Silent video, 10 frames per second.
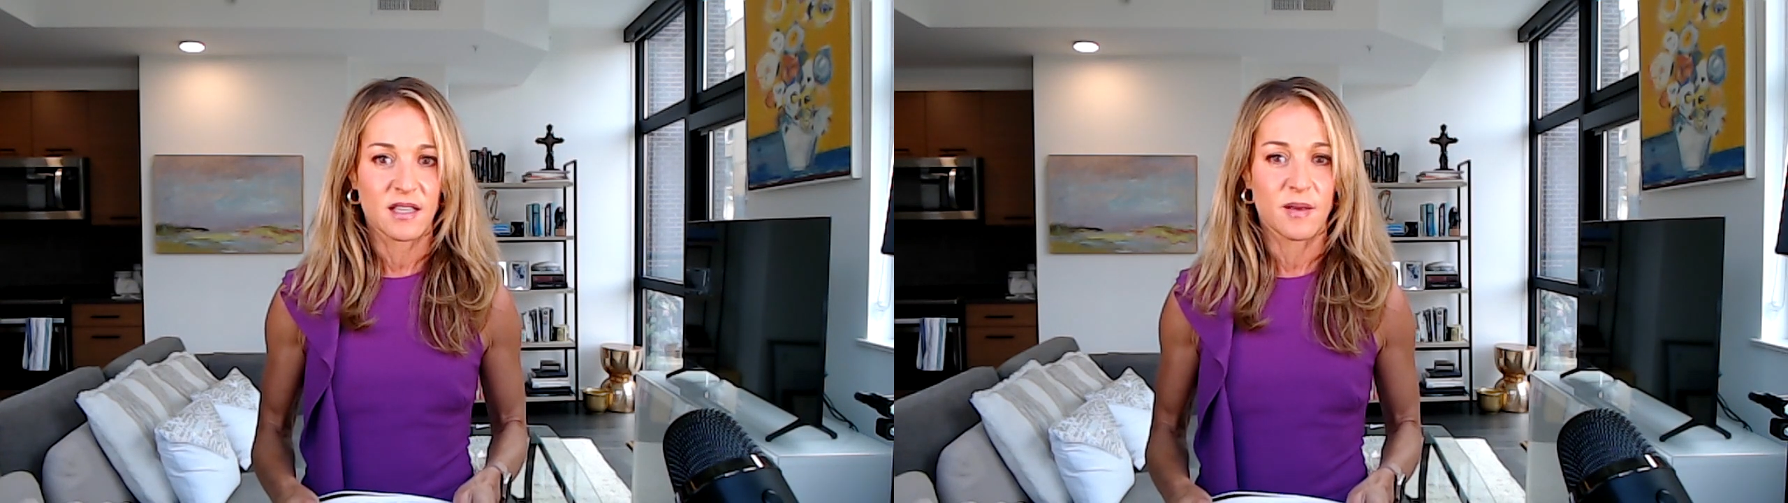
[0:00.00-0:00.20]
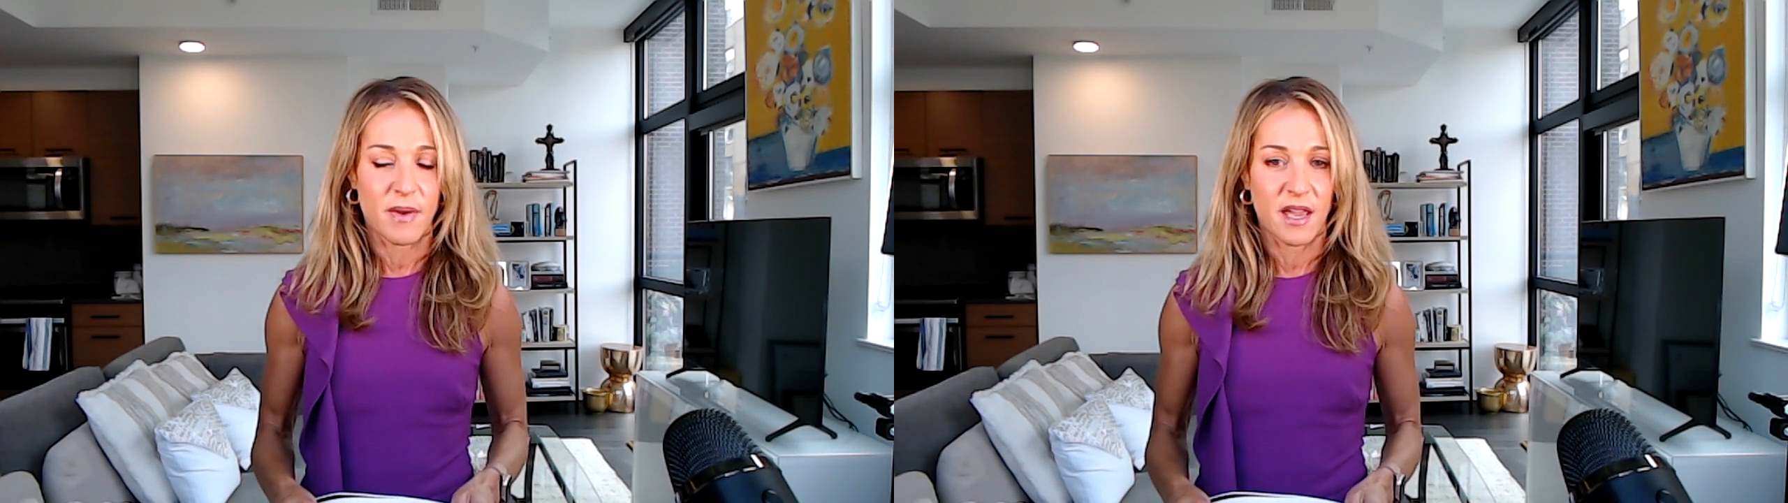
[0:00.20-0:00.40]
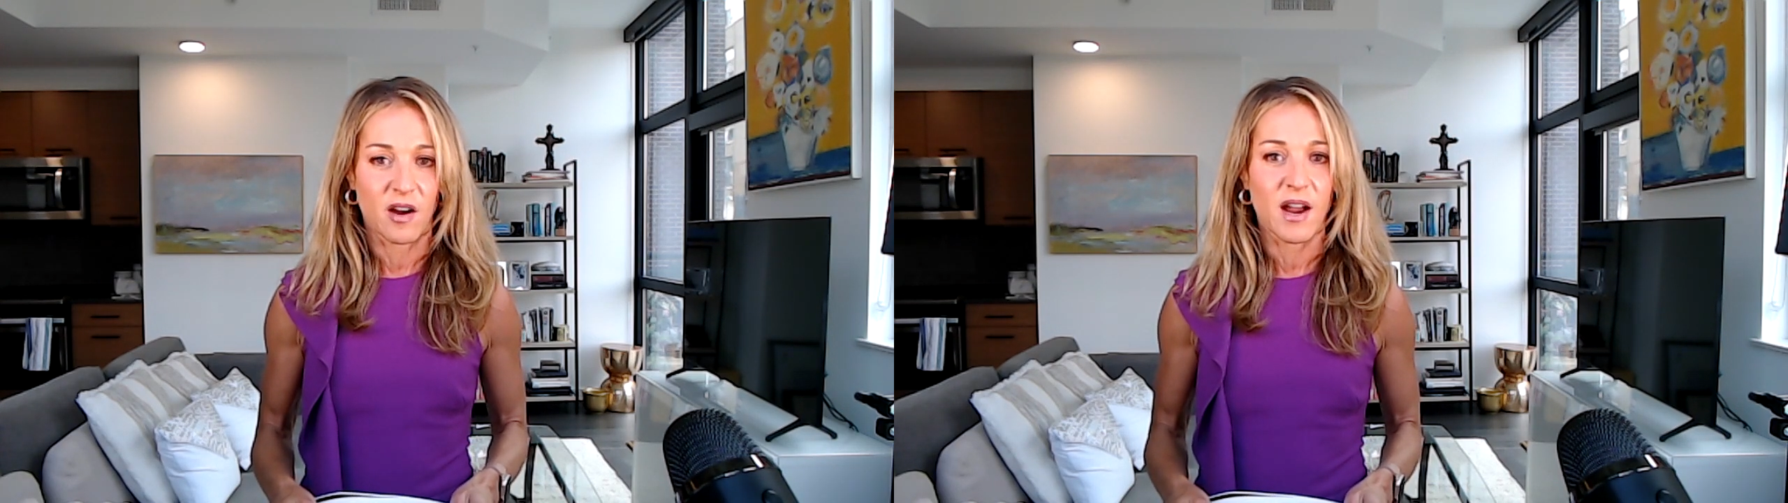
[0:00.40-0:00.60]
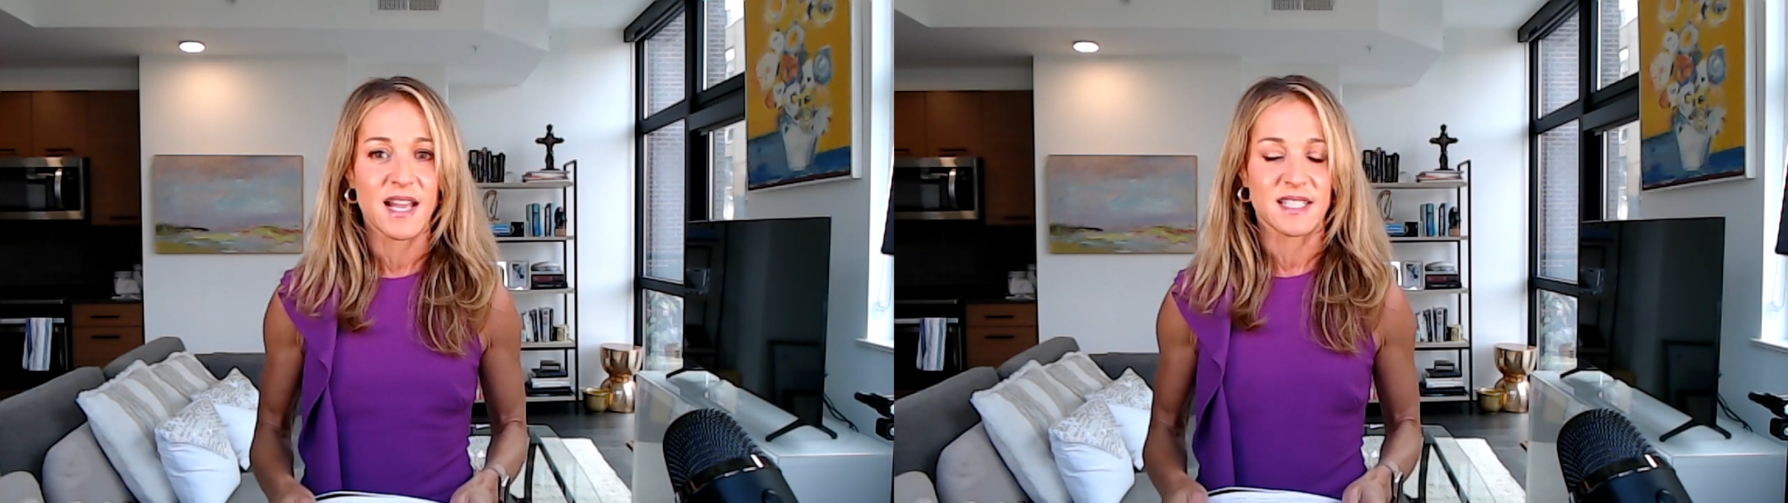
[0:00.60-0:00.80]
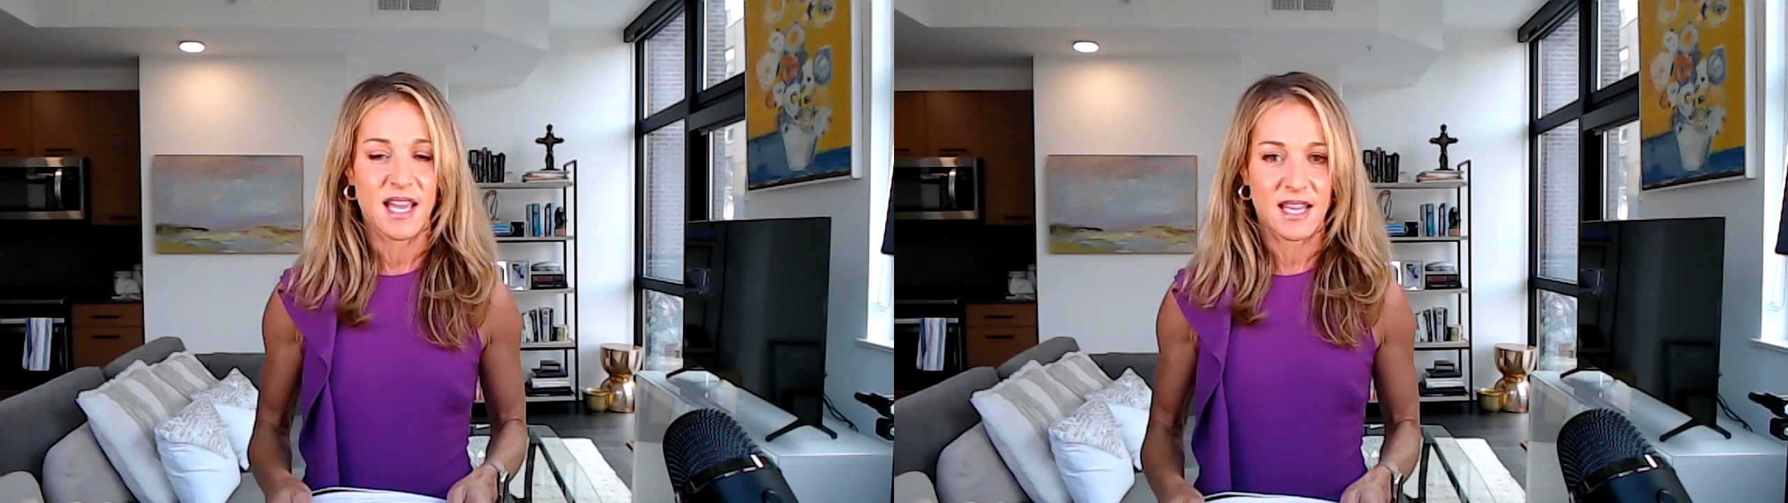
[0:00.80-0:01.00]
the mayor
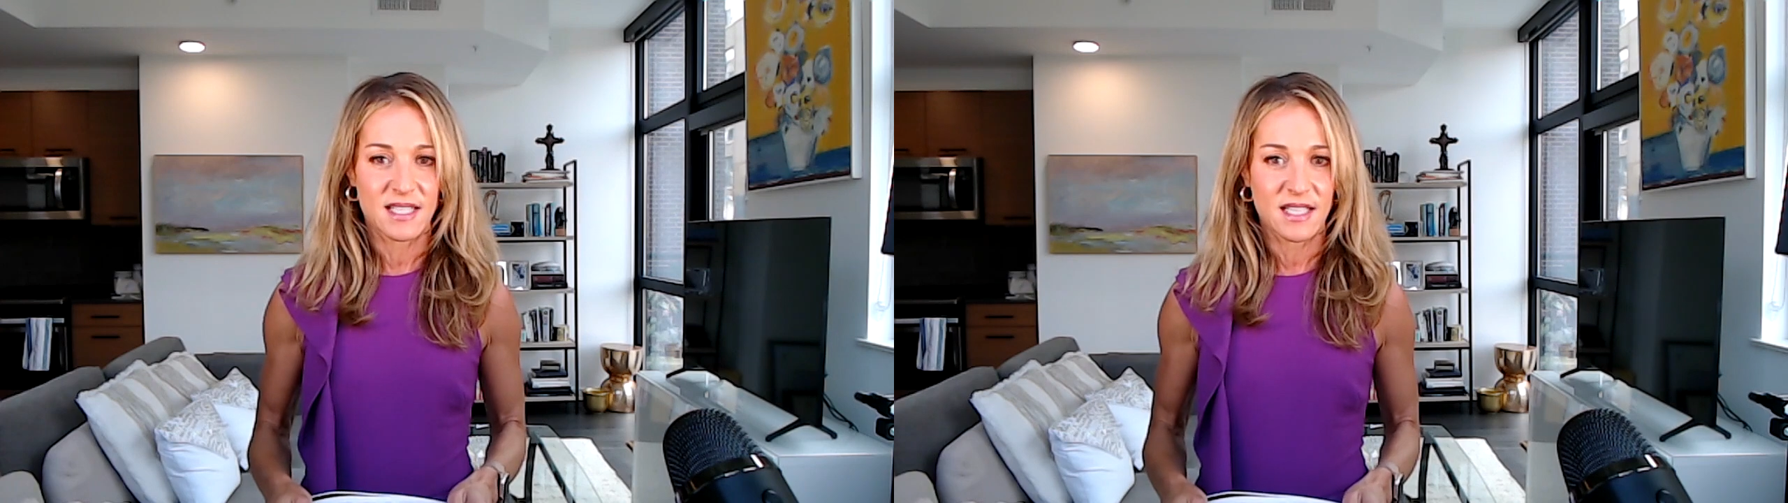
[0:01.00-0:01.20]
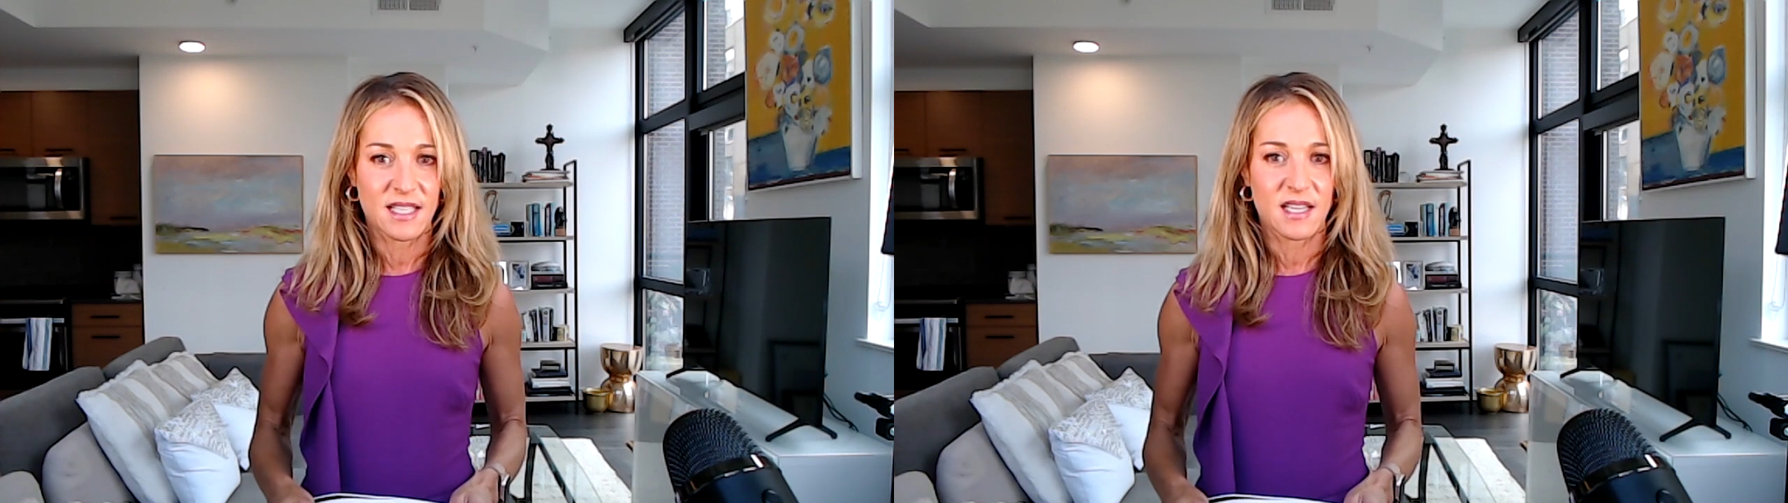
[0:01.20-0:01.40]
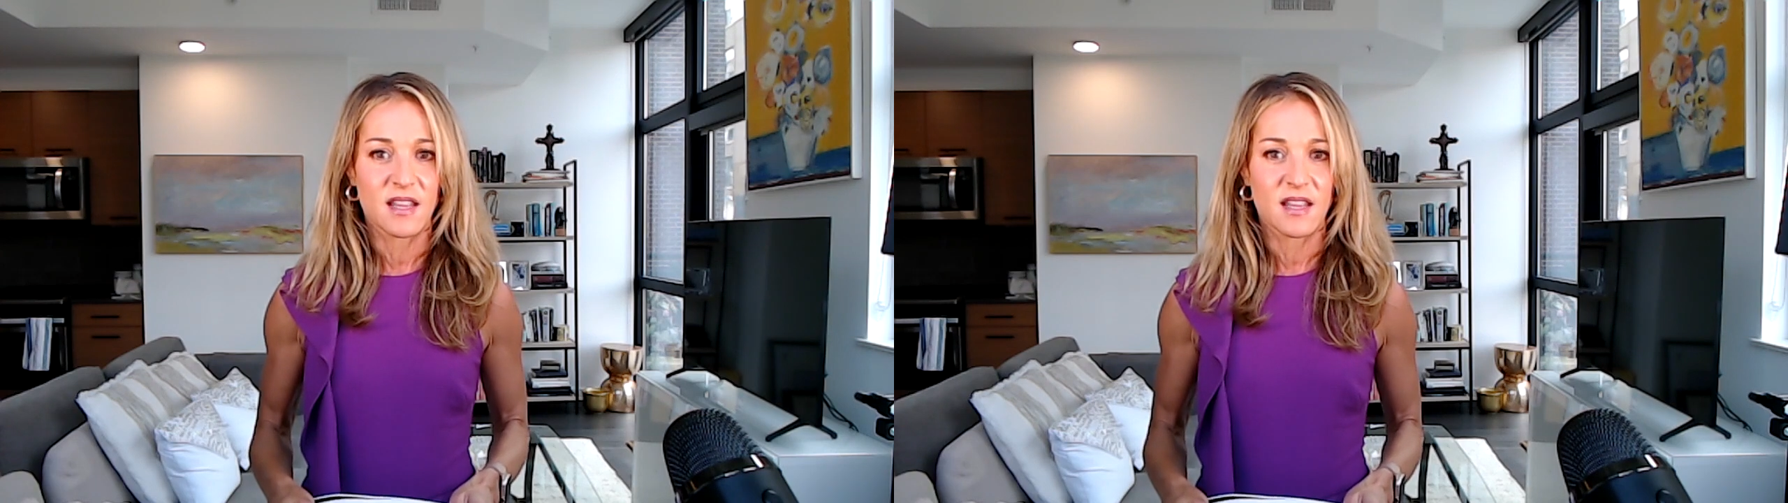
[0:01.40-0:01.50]
has ended